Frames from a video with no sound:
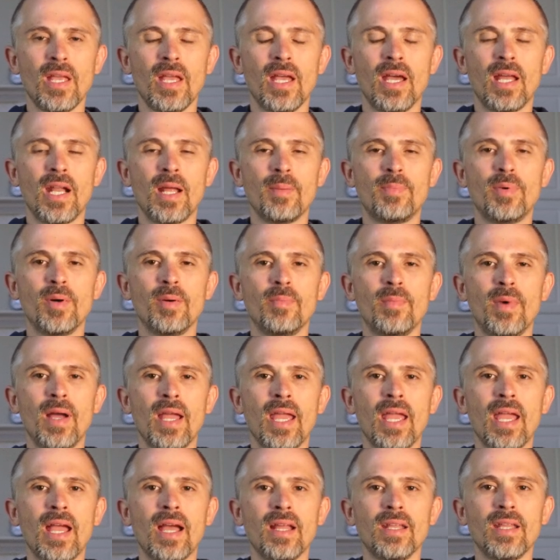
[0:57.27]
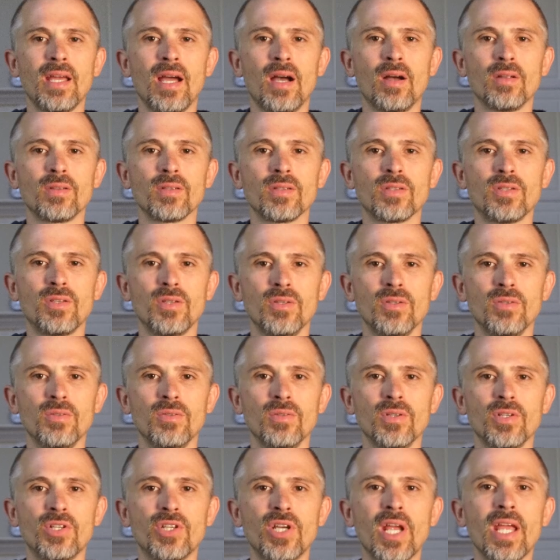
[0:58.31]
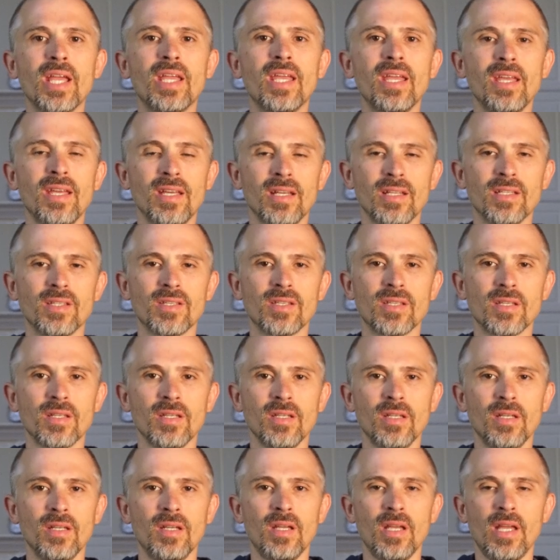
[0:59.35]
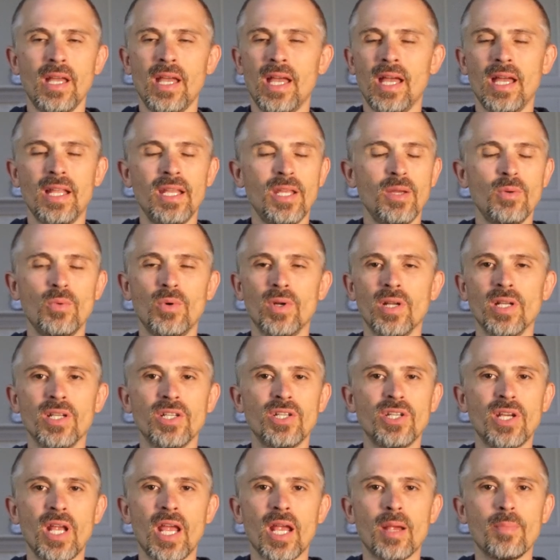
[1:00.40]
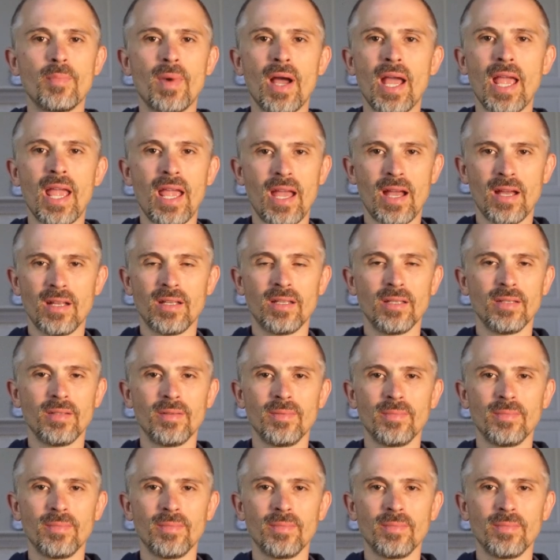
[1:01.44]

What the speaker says: and I put my hand out to shake his, and he wouldn't shake my hand.